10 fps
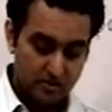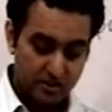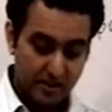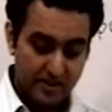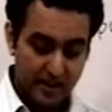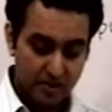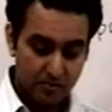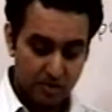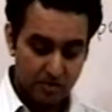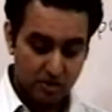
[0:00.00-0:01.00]
These
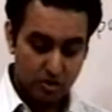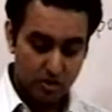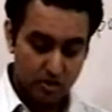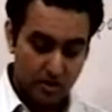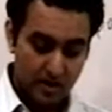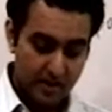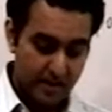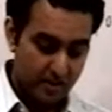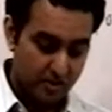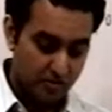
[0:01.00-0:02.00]
activities are good and
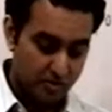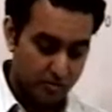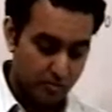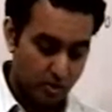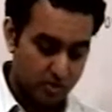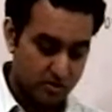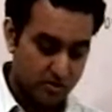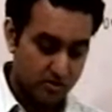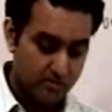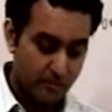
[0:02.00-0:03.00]
healthy for both
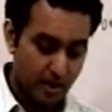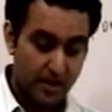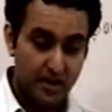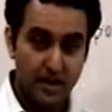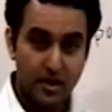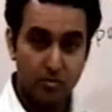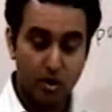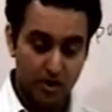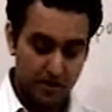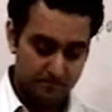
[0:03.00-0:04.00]
mind and
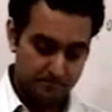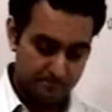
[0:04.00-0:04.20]
body.